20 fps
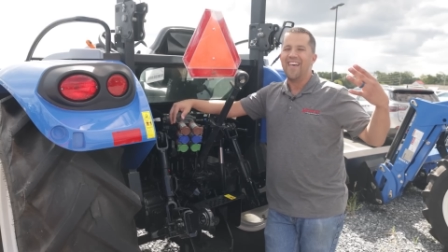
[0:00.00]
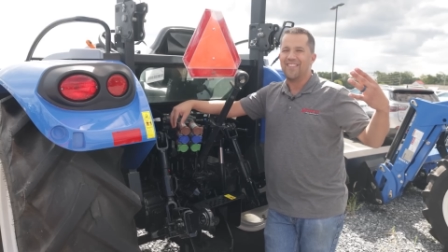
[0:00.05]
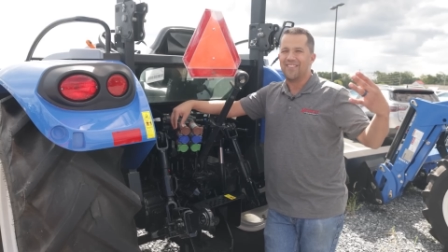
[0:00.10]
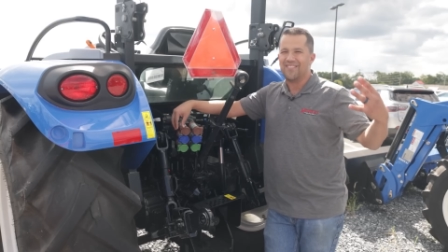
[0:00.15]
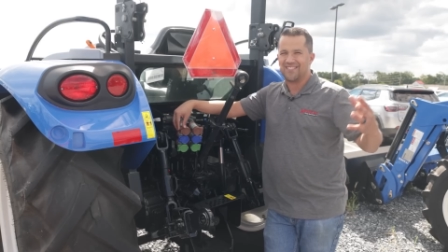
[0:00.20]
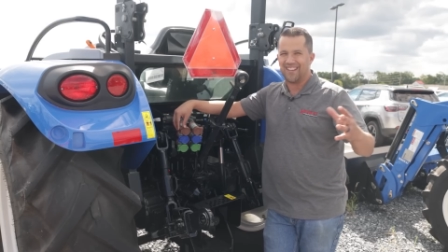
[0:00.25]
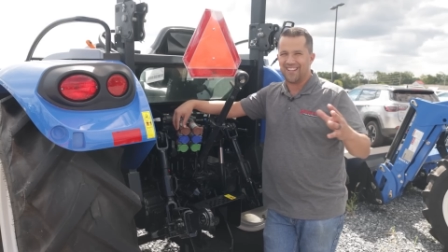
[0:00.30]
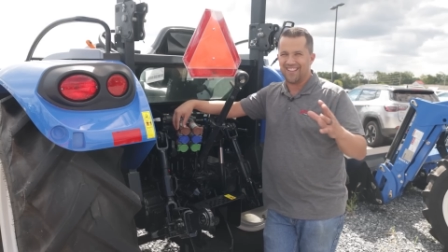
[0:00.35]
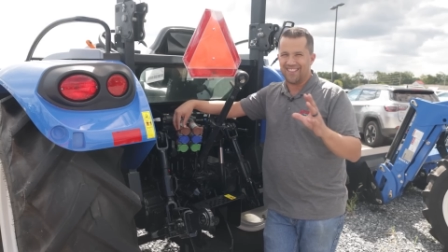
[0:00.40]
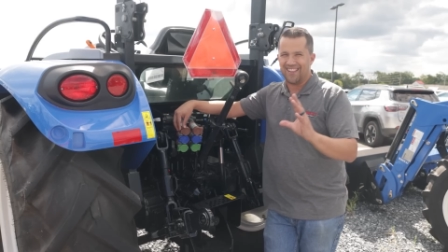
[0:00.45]

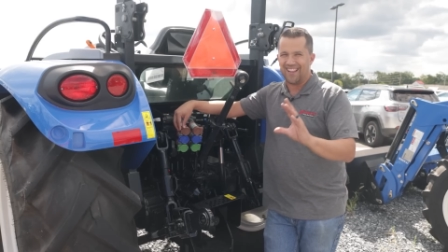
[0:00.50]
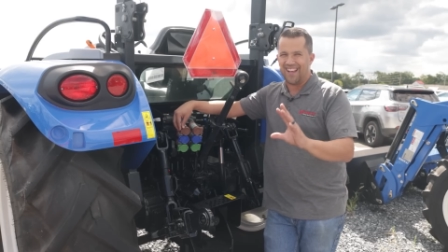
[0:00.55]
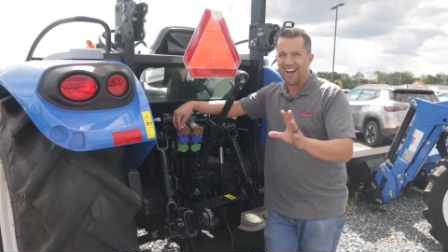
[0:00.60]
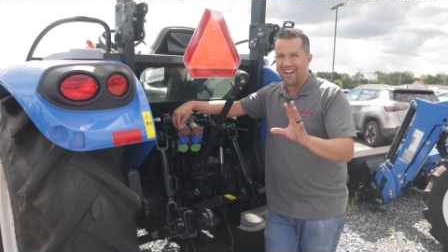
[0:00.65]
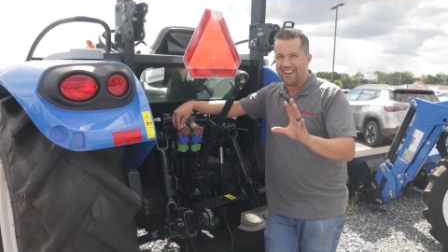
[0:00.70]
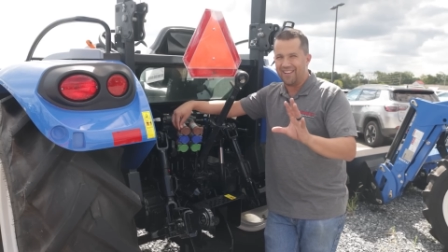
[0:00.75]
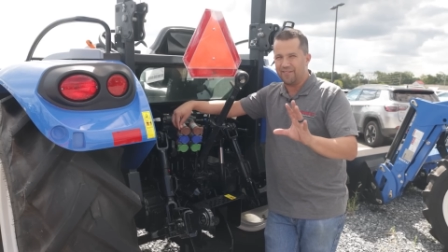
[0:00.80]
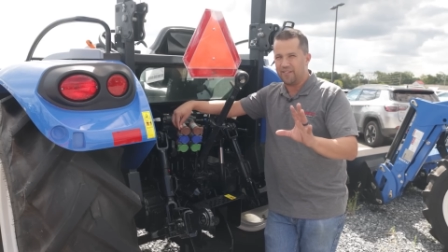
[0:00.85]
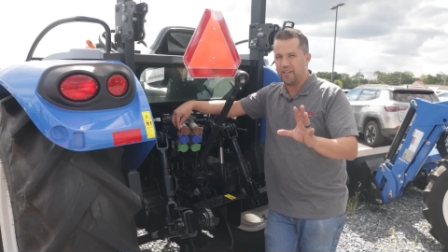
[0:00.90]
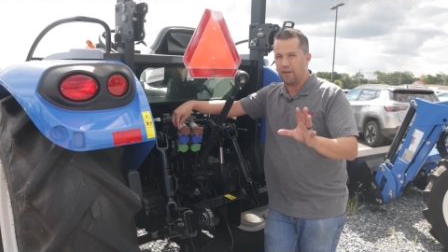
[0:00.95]
there's a
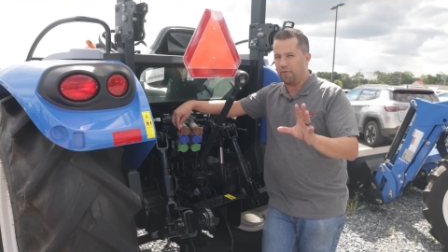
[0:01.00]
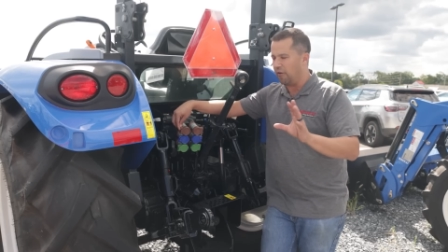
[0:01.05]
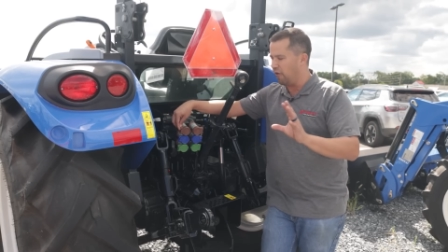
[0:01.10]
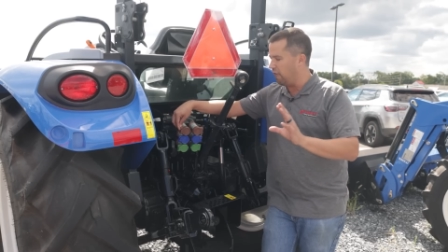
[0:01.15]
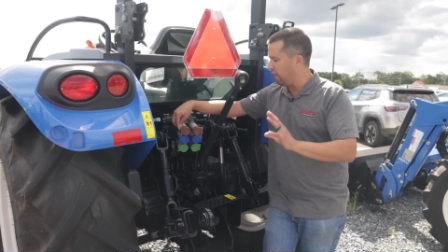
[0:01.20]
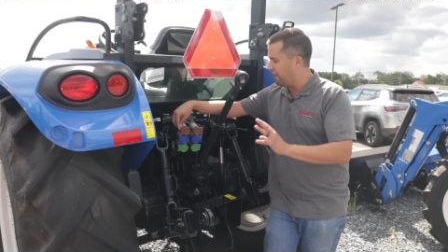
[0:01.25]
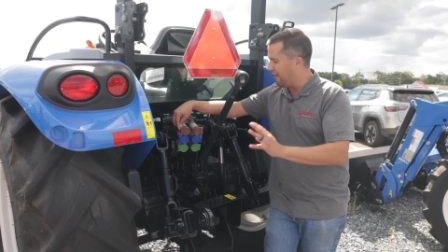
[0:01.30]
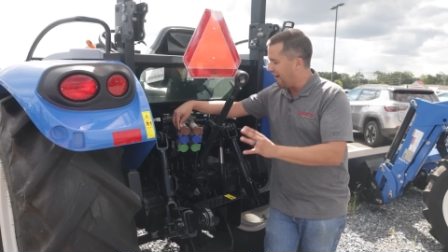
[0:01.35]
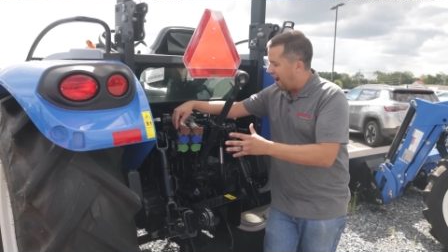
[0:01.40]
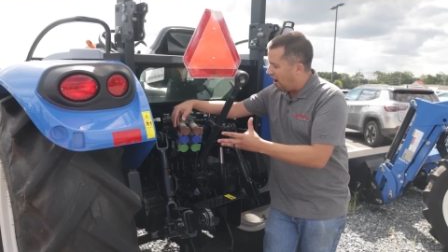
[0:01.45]
lot of
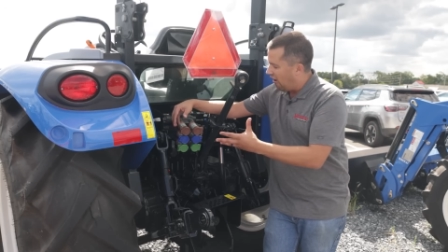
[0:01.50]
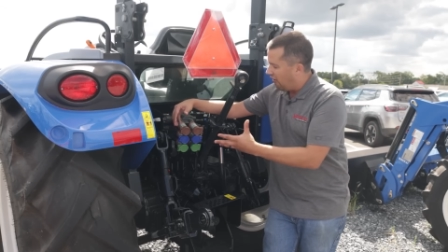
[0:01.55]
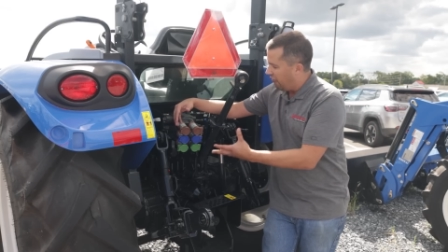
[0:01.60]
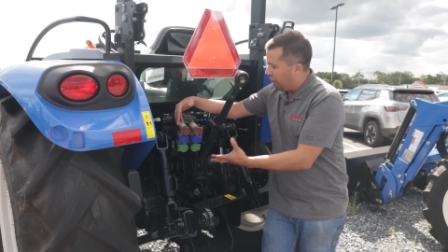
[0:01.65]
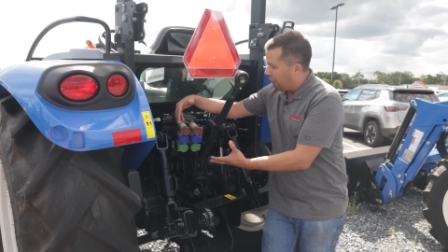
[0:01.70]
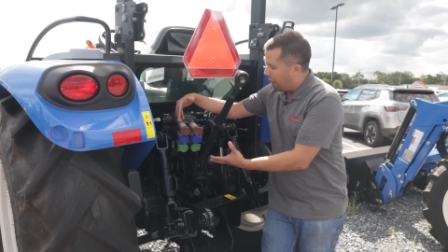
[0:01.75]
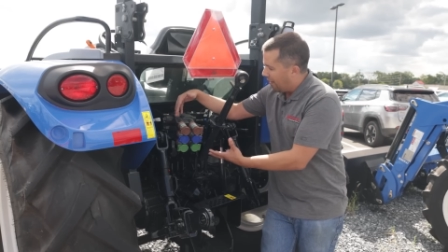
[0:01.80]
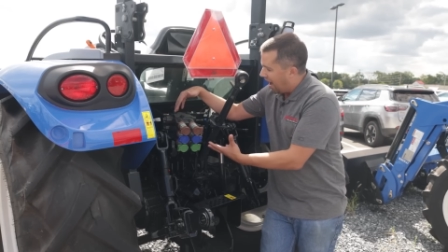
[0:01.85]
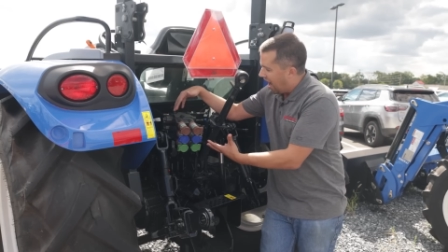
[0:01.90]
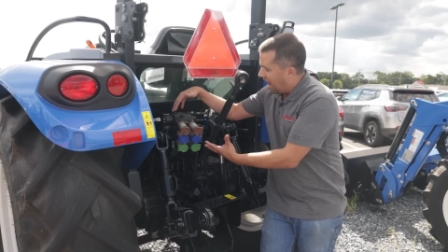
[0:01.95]
different
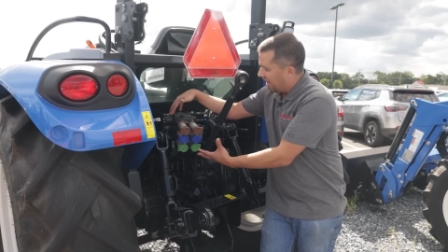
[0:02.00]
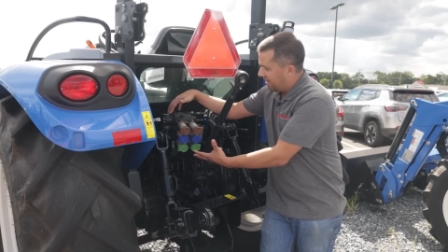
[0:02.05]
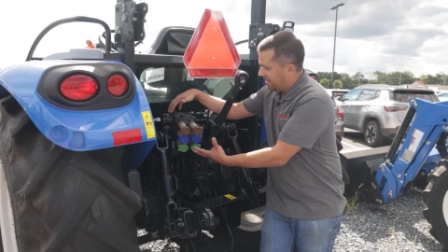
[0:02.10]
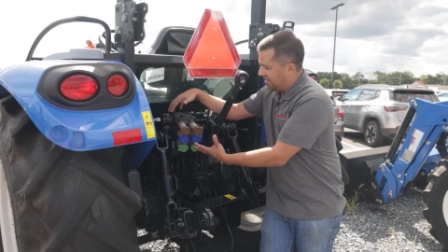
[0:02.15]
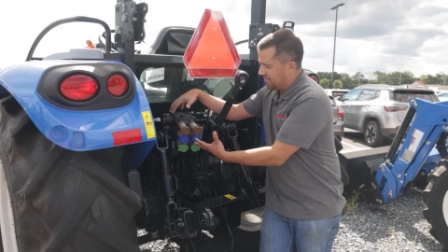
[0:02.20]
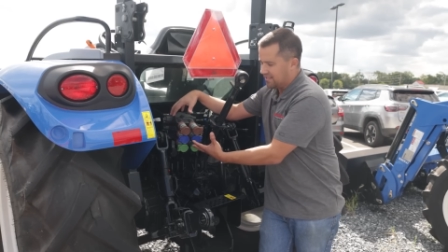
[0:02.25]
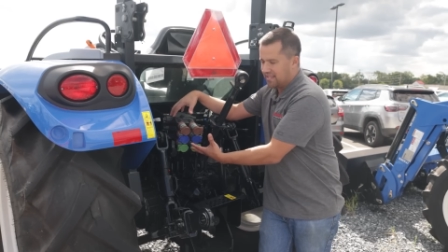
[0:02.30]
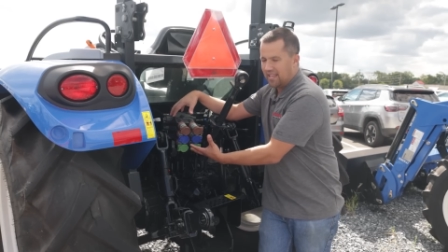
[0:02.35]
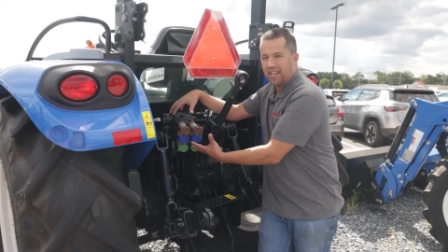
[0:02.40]
valve bodies